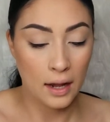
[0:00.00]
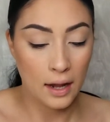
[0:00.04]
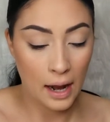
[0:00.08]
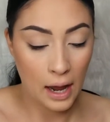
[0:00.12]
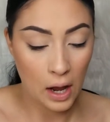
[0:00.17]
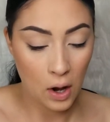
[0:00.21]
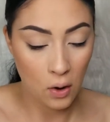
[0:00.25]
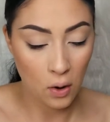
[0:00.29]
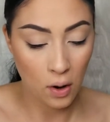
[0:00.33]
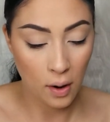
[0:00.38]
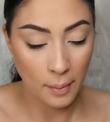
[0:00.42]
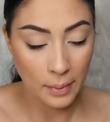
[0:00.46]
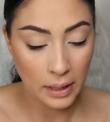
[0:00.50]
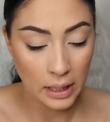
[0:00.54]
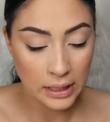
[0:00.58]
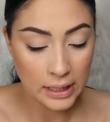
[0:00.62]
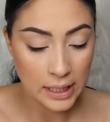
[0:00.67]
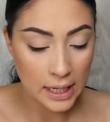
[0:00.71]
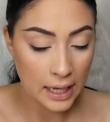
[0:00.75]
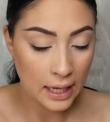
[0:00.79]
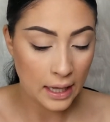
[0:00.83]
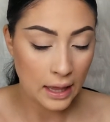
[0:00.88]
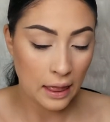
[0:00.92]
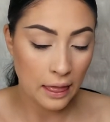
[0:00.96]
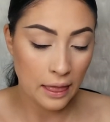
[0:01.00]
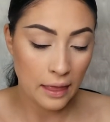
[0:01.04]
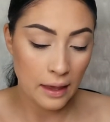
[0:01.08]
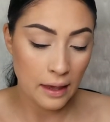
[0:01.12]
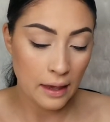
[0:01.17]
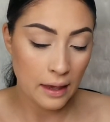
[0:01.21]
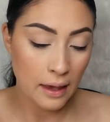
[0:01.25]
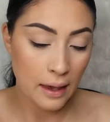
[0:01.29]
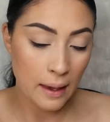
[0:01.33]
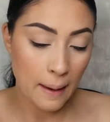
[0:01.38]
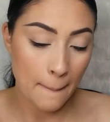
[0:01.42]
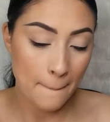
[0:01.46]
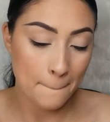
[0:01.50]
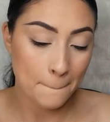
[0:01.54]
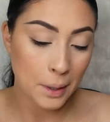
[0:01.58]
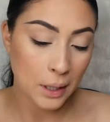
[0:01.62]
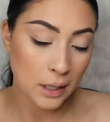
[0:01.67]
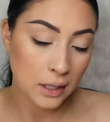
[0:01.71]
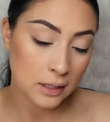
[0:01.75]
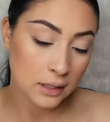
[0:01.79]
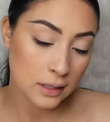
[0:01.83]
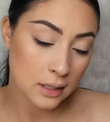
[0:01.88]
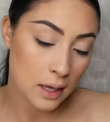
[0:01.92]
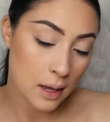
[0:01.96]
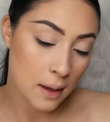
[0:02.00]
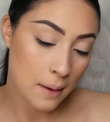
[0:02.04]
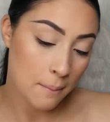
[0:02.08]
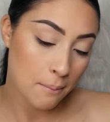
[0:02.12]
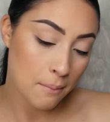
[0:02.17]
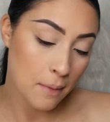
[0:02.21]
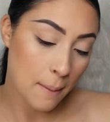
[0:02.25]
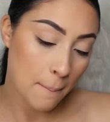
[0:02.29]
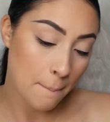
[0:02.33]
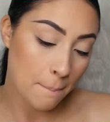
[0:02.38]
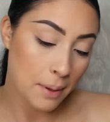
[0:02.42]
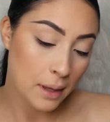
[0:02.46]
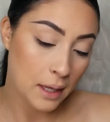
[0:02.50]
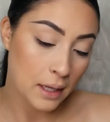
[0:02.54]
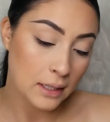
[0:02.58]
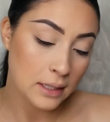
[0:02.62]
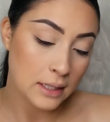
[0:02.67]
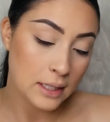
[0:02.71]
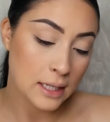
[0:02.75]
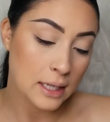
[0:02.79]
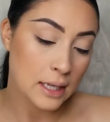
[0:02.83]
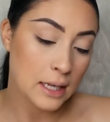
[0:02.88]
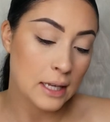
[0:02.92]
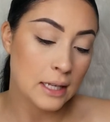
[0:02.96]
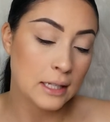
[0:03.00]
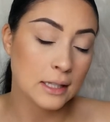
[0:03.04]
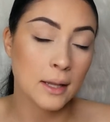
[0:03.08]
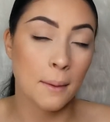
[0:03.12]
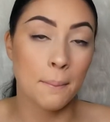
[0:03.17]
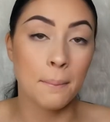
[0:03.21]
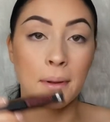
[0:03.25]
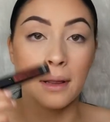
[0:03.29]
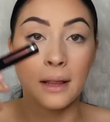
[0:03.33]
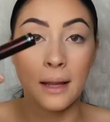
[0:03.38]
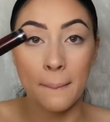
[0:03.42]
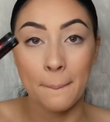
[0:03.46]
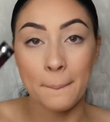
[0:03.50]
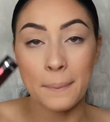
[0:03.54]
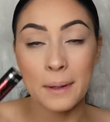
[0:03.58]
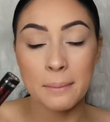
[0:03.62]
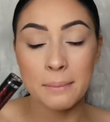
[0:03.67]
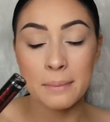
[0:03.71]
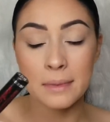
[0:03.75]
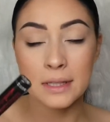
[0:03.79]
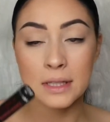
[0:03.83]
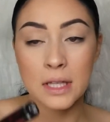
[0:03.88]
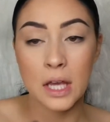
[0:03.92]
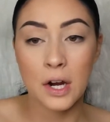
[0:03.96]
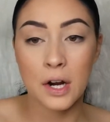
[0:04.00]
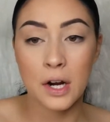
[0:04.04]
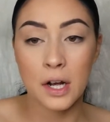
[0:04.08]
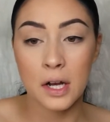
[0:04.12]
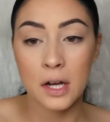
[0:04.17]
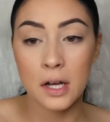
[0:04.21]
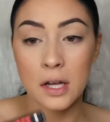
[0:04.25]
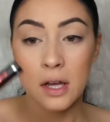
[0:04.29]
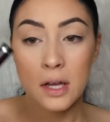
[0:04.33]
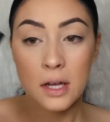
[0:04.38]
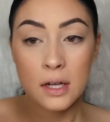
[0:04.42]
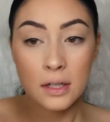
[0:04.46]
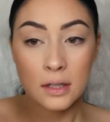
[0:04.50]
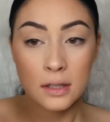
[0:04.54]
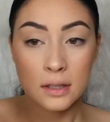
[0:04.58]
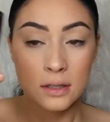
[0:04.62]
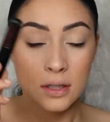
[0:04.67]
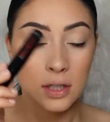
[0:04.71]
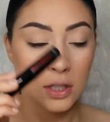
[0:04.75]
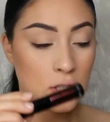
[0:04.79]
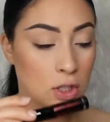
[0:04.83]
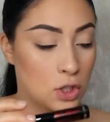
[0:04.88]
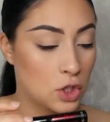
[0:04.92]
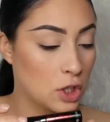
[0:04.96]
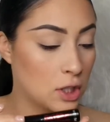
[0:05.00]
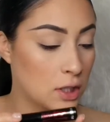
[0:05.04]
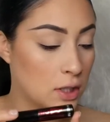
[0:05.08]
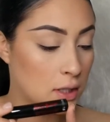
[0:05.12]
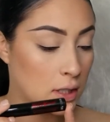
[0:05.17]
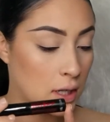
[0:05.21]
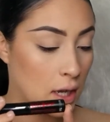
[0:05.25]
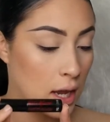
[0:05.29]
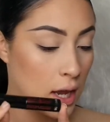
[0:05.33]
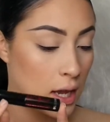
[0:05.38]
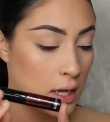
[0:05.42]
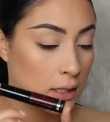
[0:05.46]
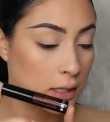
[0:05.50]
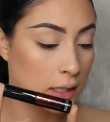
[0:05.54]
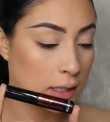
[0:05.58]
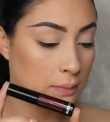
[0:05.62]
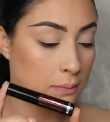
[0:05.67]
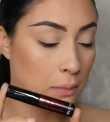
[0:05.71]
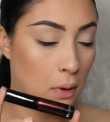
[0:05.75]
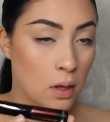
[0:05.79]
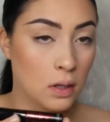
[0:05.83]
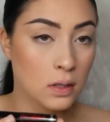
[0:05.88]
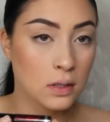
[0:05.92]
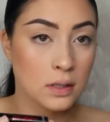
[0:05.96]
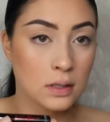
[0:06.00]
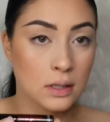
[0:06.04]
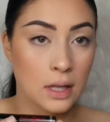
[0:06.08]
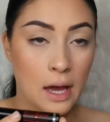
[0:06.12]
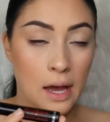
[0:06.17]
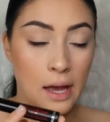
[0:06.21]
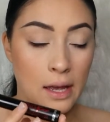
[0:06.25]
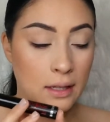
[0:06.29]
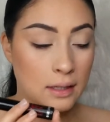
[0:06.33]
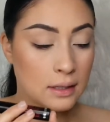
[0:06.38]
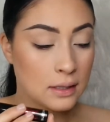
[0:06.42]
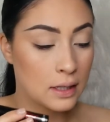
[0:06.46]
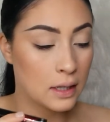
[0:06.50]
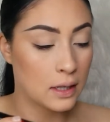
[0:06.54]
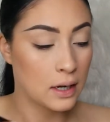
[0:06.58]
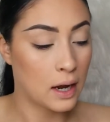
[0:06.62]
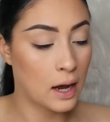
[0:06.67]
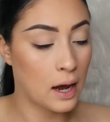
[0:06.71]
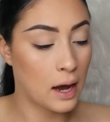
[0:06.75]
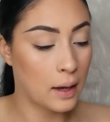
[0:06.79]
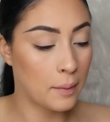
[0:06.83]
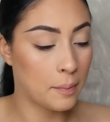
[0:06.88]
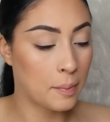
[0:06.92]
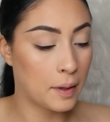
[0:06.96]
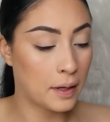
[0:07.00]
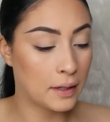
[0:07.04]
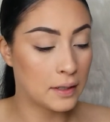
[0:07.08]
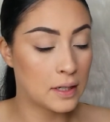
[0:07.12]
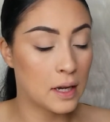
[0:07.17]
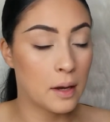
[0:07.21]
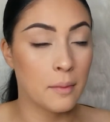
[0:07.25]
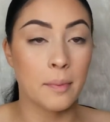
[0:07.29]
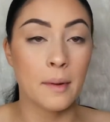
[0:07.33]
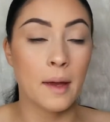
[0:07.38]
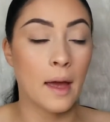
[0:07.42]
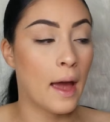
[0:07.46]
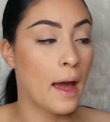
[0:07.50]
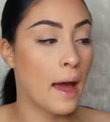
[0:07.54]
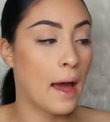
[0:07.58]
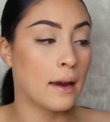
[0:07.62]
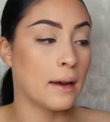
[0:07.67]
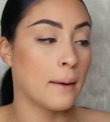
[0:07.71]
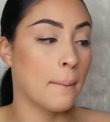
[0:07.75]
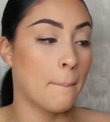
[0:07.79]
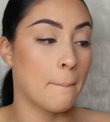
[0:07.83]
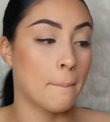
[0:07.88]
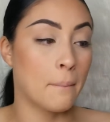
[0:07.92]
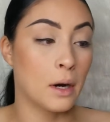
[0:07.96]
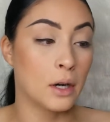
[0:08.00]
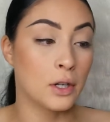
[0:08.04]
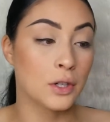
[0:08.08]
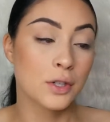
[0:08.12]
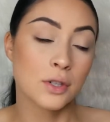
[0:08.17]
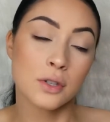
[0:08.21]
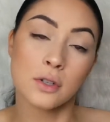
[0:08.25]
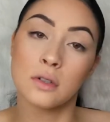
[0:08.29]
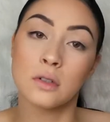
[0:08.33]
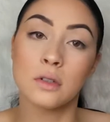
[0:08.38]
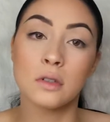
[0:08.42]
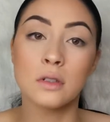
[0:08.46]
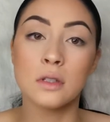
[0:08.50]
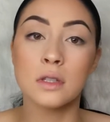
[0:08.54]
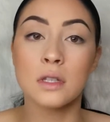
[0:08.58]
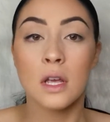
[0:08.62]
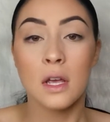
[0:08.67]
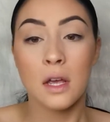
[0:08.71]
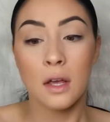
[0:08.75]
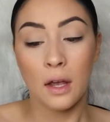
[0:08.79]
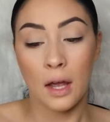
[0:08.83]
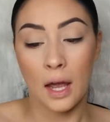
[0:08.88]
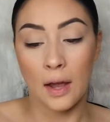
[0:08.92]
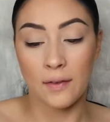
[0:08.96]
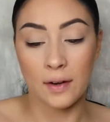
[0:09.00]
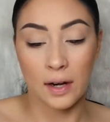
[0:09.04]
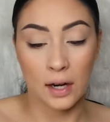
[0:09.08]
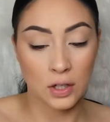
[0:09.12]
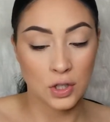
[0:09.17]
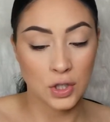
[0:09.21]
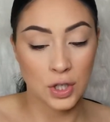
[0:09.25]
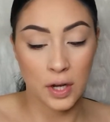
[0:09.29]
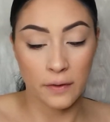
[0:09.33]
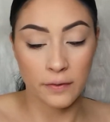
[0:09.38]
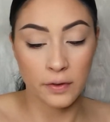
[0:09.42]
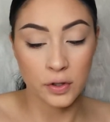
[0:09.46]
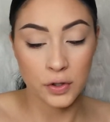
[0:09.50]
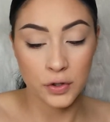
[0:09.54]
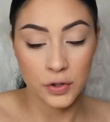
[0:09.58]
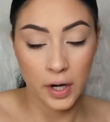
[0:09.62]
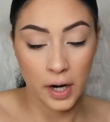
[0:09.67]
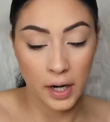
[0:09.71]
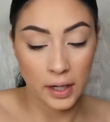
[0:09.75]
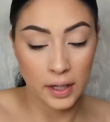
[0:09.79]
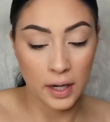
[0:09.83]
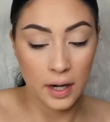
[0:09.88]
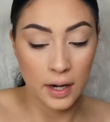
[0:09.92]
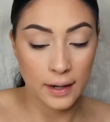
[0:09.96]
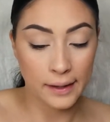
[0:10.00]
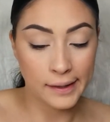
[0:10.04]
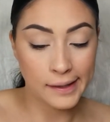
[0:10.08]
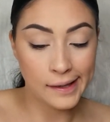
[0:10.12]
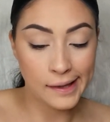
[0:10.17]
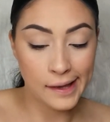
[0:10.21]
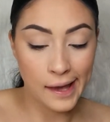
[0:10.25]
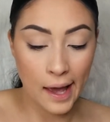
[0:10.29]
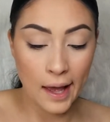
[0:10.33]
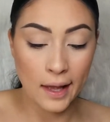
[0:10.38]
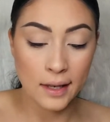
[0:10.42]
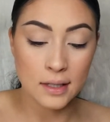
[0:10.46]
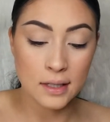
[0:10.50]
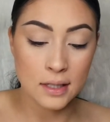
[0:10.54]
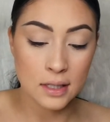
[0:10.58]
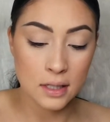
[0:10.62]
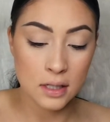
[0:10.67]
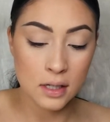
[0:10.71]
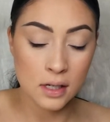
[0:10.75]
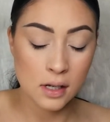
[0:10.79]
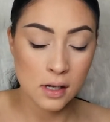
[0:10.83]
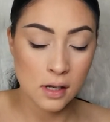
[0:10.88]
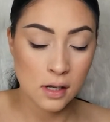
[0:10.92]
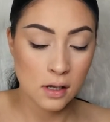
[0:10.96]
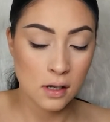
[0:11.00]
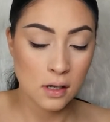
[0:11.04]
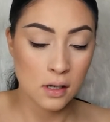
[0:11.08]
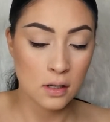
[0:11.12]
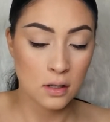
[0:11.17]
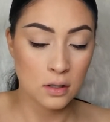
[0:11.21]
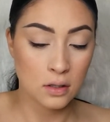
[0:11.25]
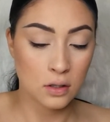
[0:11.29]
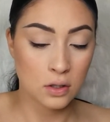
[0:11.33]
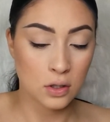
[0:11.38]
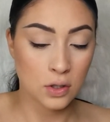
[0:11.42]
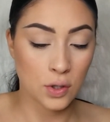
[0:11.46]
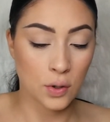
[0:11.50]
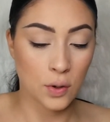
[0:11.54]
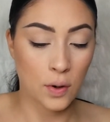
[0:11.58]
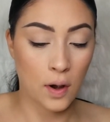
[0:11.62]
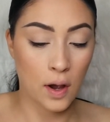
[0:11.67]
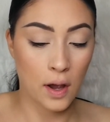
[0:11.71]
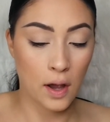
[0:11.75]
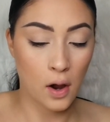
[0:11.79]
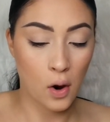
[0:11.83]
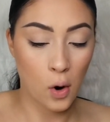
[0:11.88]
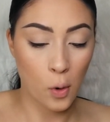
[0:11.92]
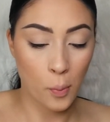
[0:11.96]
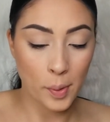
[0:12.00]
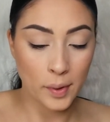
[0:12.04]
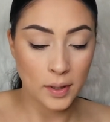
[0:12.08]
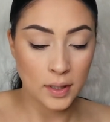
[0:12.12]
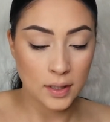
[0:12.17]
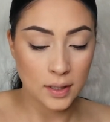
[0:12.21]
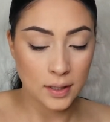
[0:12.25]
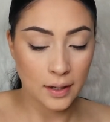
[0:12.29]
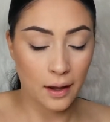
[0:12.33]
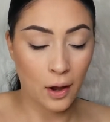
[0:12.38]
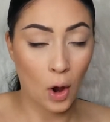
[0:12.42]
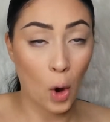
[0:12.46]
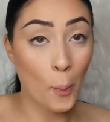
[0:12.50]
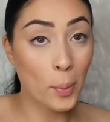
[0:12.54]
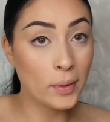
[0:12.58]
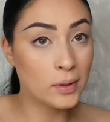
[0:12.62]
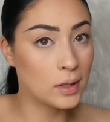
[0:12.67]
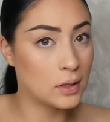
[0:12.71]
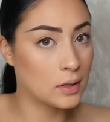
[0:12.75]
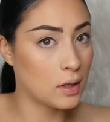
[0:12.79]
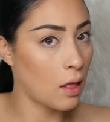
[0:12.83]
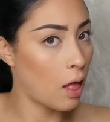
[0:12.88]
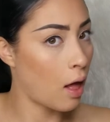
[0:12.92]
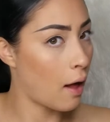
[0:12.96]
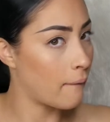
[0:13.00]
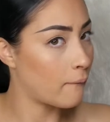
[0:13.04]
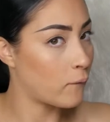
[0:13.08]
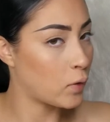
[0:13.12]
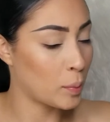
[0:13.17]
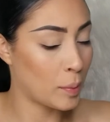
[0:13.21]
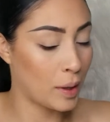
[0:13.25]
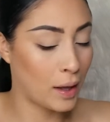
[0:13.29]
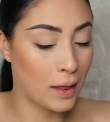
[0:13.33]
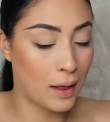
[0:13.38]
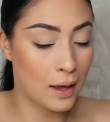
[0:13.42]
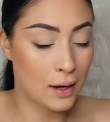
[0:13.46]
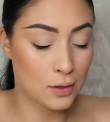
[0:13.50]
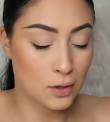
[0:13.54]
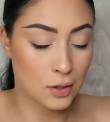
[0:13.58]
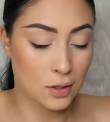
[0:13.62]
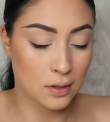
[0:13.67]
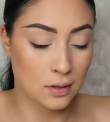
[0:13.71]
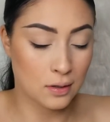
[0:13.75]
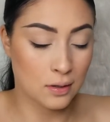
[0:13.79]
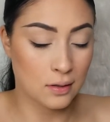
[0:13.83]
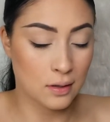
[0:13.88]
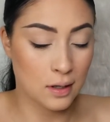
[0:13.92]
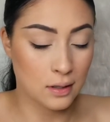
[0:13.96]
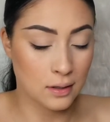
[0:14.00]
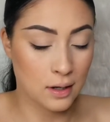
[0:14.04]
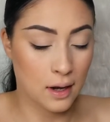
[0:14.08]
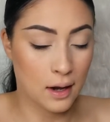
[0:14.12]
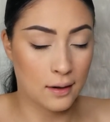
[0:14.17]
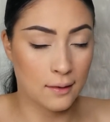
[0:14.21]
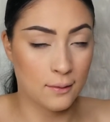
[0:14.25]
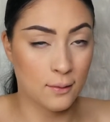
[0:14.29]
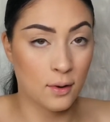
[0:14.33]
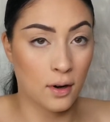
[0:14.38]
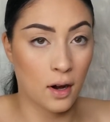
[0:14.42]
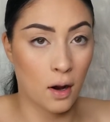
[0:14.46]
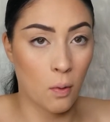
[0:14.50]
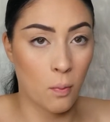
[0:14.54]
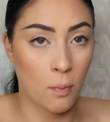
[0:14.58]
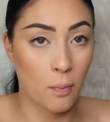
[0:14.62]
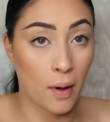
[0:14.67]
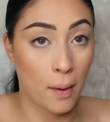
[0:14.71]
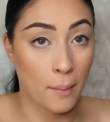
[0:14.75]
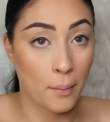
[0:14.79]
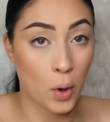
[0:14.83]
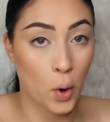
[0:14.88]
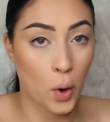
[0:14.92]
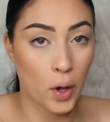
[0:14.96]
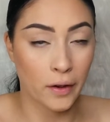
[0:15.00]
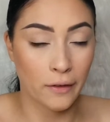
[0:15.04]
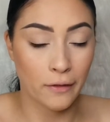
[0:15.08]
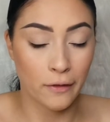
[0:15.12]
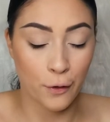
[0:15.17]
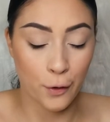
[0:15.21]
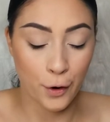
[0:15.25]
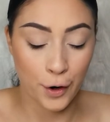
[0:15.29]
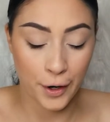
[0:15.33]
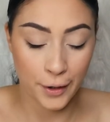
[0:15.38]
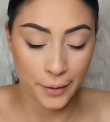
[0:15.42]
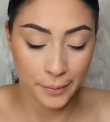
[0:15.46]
now I'm going to take the Buxom Big T's Plumping Mascara. This is just a small size that I picked up at Marshall's. I haven't actually ever tried it yet, so I hope it does a lot for my lashes, because that's kind of what I'm going for.